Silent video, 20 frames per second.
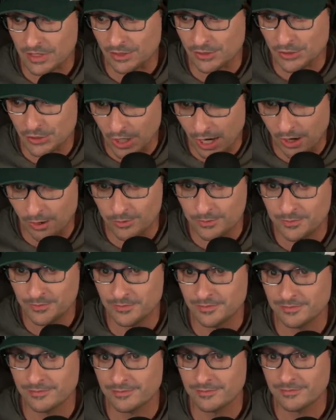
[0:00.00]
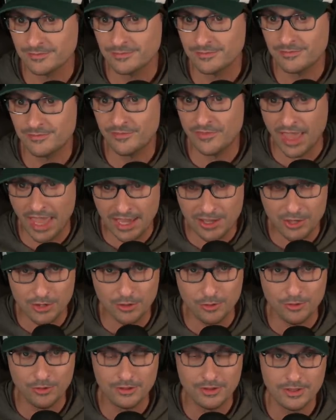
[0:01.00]
So, thank
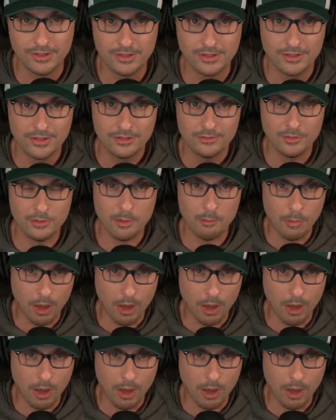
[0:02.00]
you from the